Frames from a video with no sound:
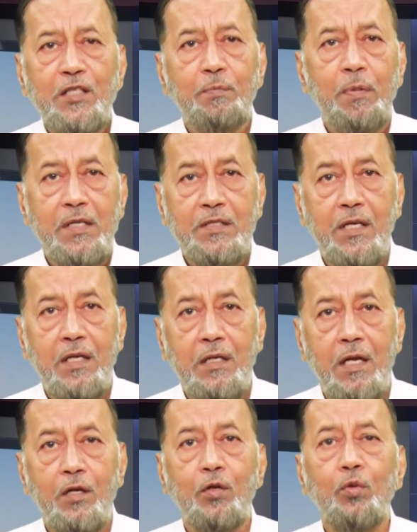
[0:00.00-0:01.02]
person
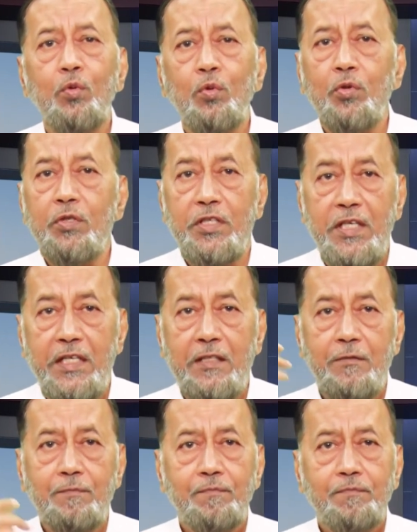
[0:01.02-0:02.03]
and do good deeds,